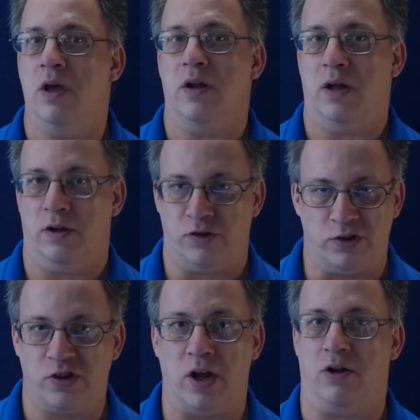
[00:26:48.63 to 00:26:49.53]
As I
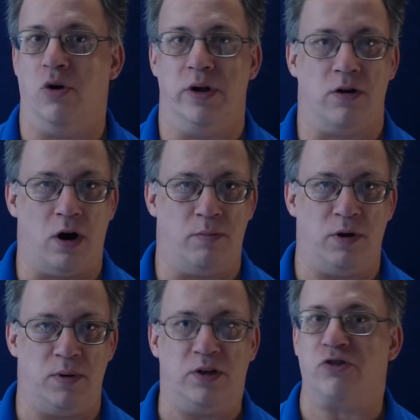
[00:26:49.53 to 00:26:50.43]
said, going to
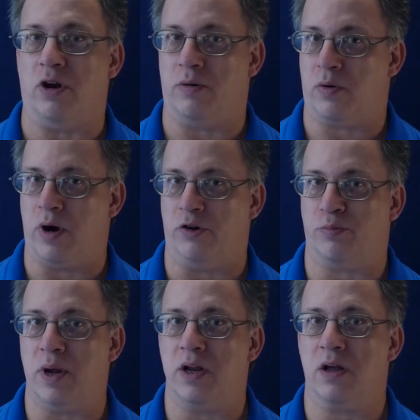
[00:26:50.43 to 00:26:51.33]
RBB is going to require
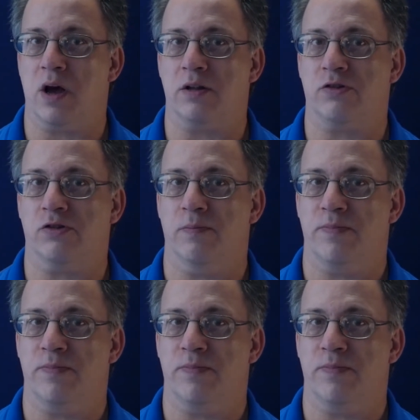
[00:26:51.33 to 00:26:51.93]
spending cuts.